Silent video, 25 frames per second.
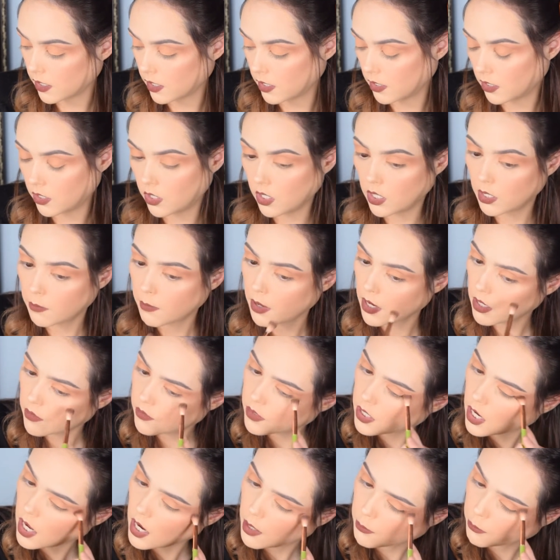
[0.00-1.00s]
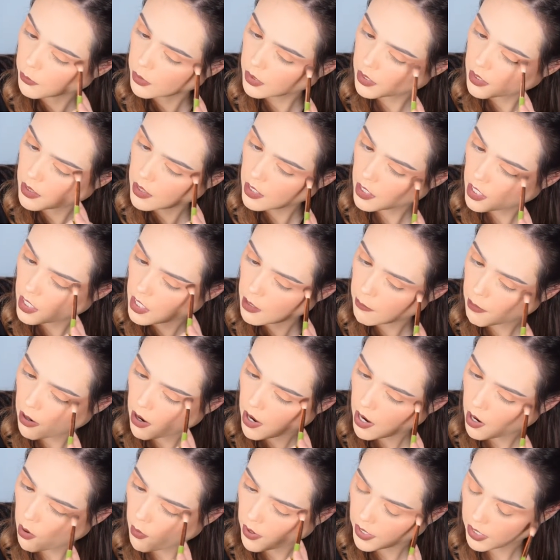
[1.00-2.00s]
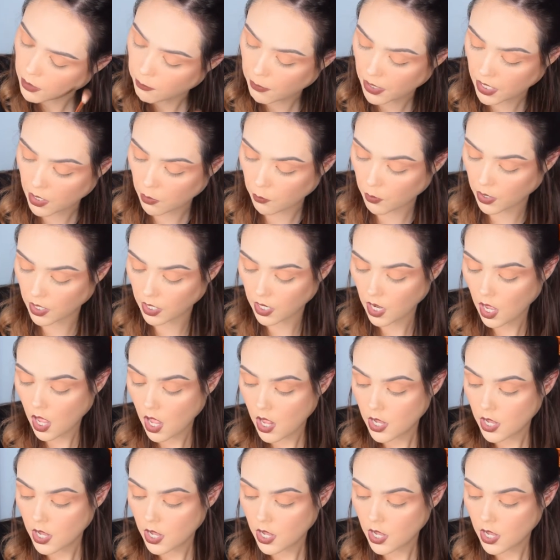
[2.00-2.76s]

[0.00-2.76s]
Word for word: a good amount of time really thinking about how I can make it work.